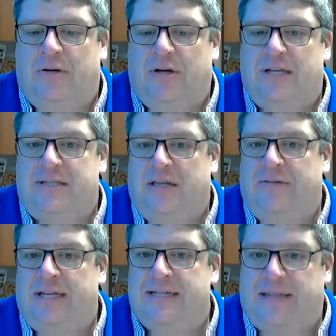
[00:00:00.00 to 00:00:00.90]
Cost of
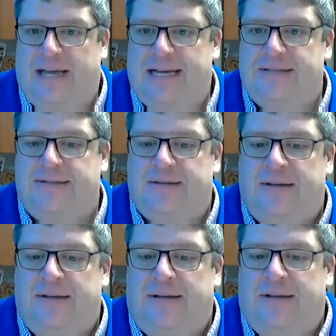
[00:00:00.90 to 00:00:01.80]
living is less,
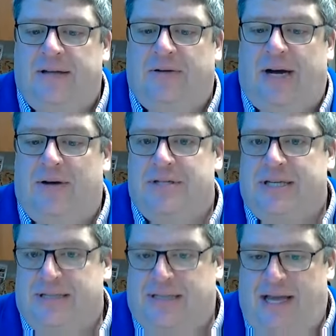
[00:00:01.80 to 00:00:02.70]
housing
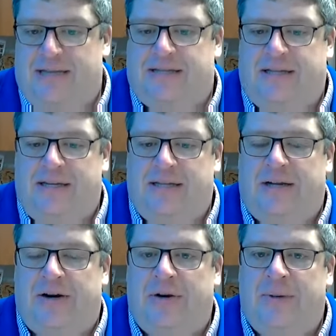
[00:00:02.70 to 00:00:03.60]
is less than in
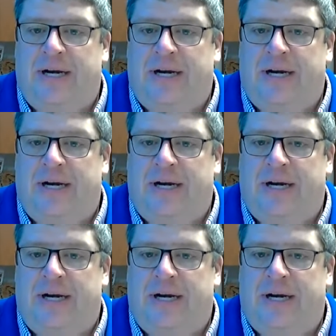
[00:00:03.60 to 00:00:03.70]
the urban